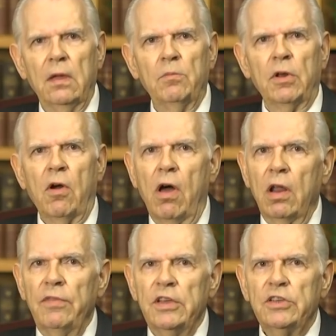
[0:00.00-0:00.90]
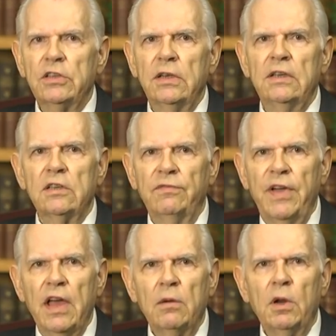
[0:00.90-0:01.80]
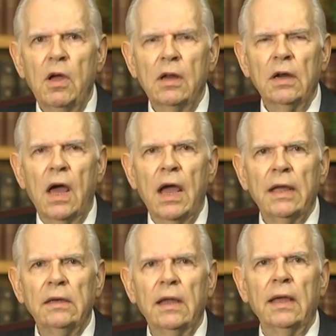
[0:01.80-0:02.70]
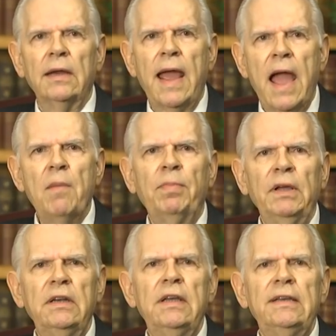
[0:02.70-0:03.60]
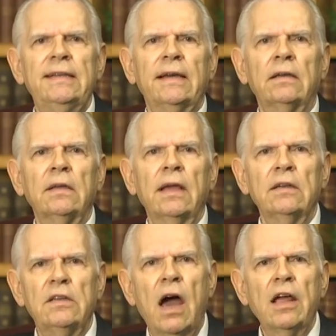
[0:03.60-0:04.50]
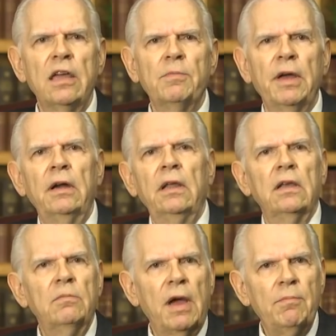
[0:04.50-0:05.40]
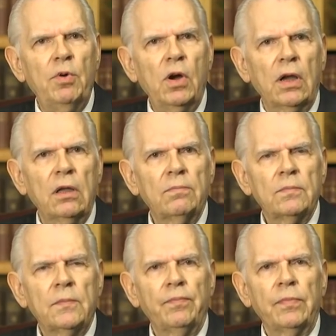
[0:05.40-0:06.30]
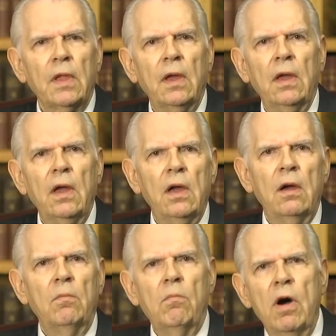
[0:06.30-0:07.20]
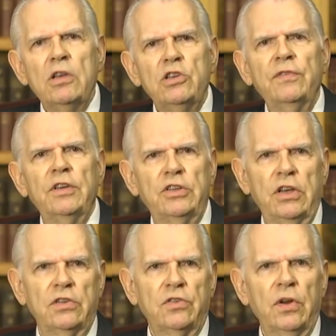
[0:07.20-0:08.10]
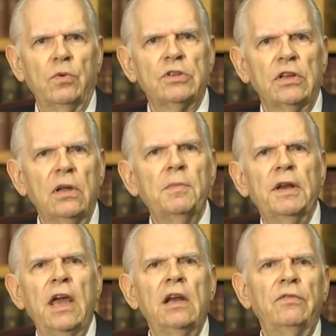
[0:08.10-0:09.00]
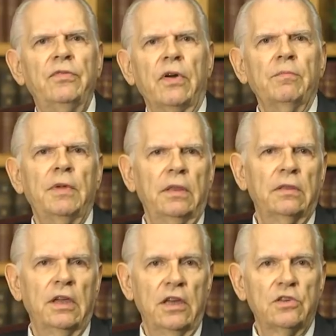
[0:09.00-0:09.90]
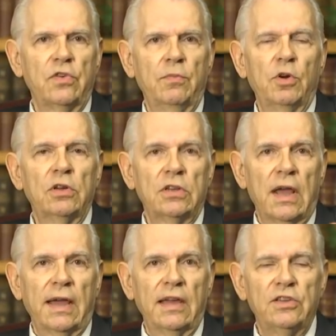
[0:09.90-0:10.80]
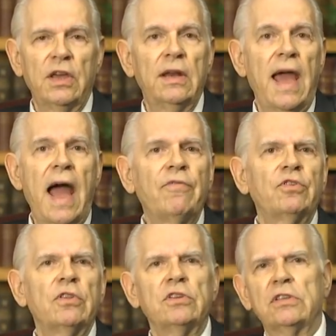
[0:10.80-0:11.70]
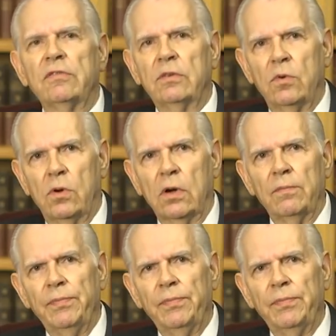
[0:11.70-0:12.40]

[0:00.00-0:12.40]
but all of this is available online and amply detailed and documented in my book. Much of this history was eliminated from the history books, like I said, after the Civil War,